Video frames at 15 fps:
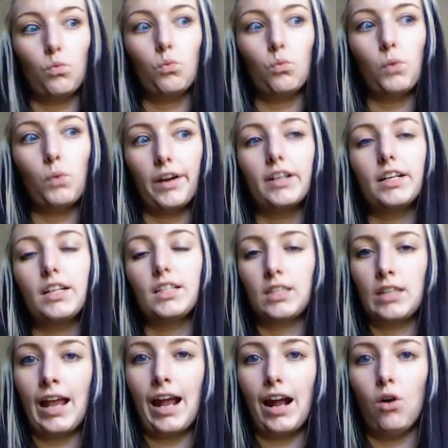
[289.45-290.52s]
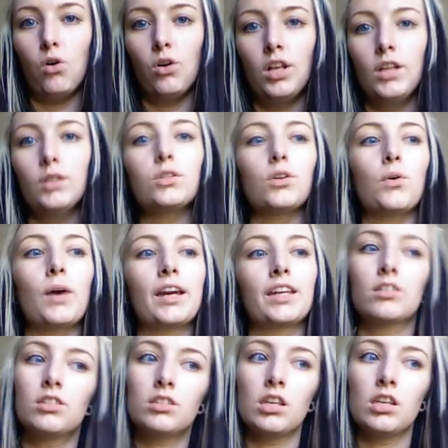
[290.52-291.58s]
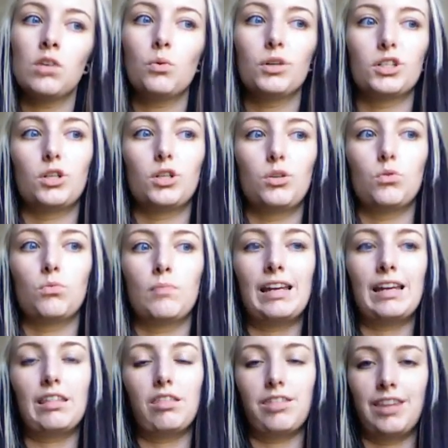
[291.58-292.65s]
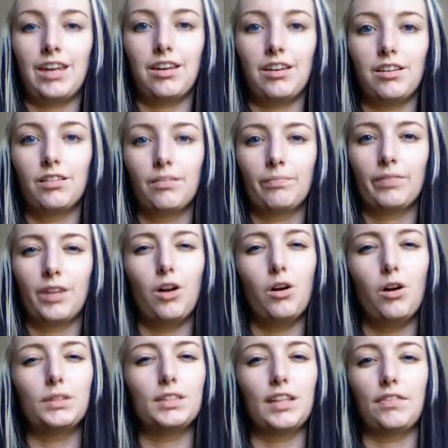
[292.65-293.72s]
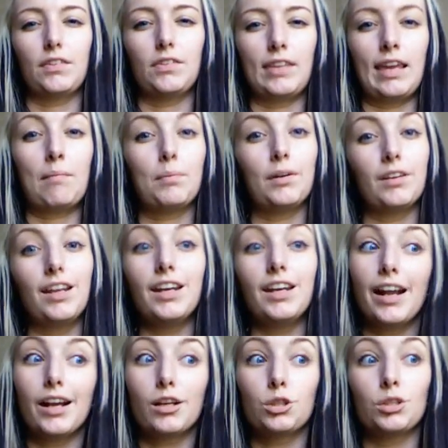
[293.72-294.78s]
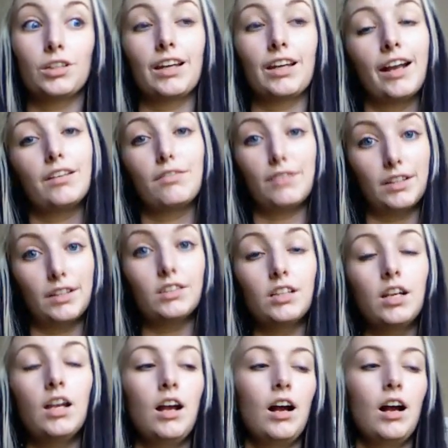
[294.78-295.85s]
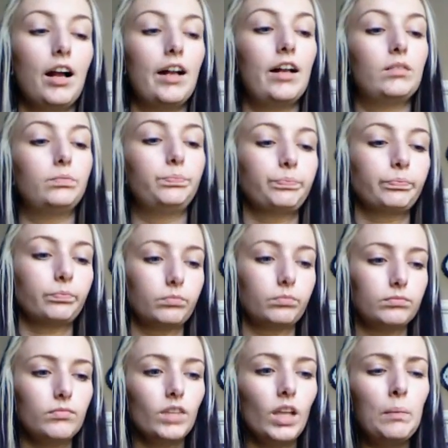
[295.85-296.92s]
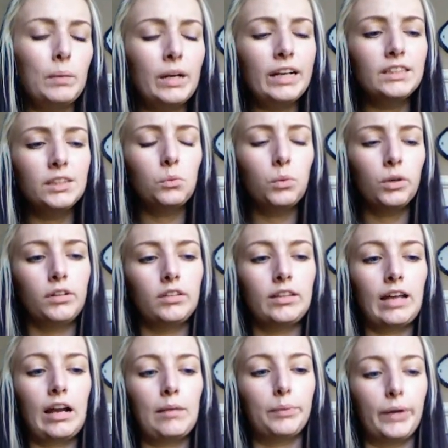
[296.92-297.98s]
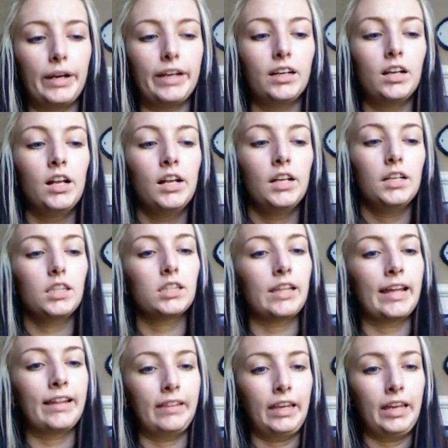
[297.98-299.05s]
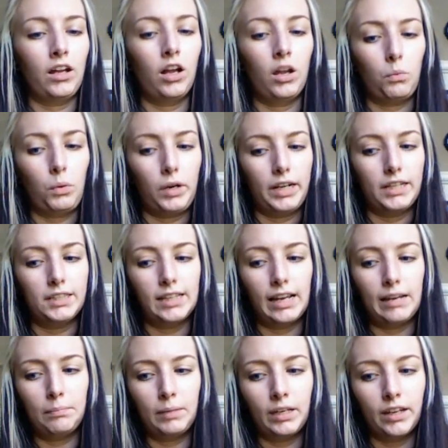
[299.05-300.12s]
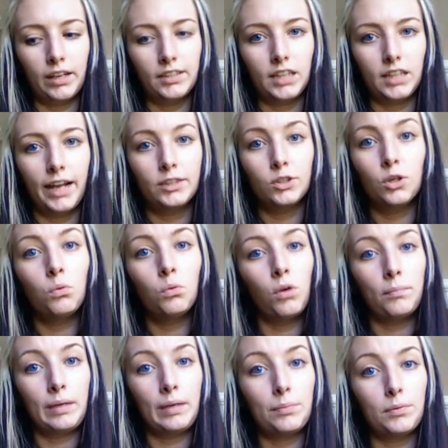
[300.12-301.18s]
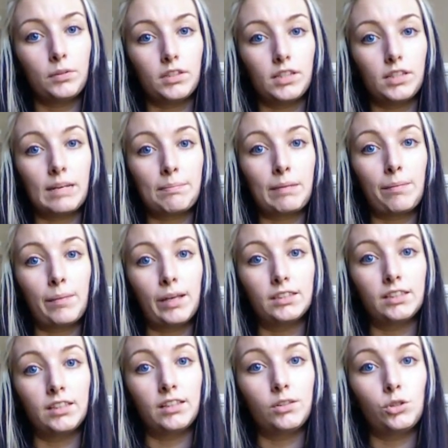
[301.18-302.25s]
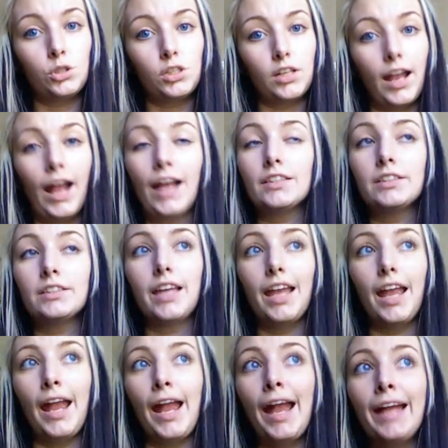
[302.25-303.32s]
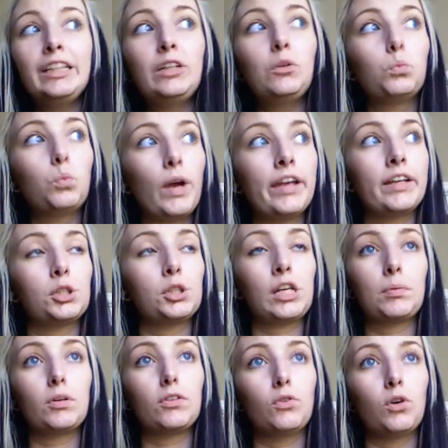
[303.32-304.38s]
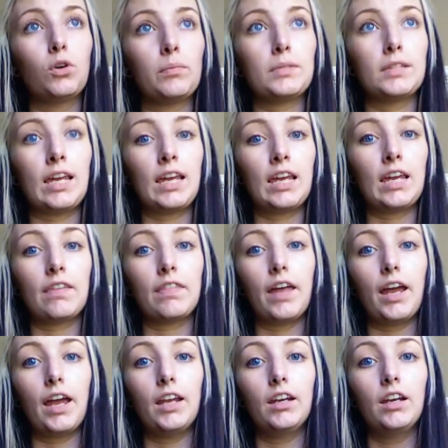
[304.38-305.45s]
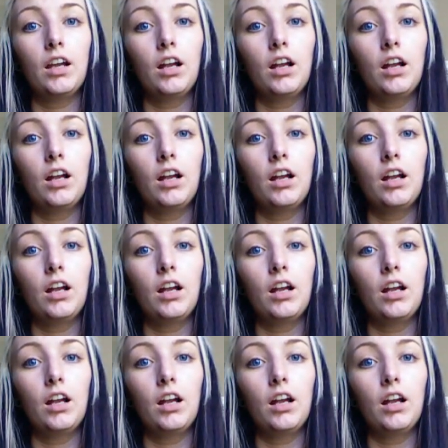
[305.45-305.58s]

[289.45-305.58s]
where it is now. So I can see where you might think, oh, it's not the same, but it actually kind of is. But I did want to elaborate slightly on what I said, because I don't want people to take my message as any way, shape, or form saying that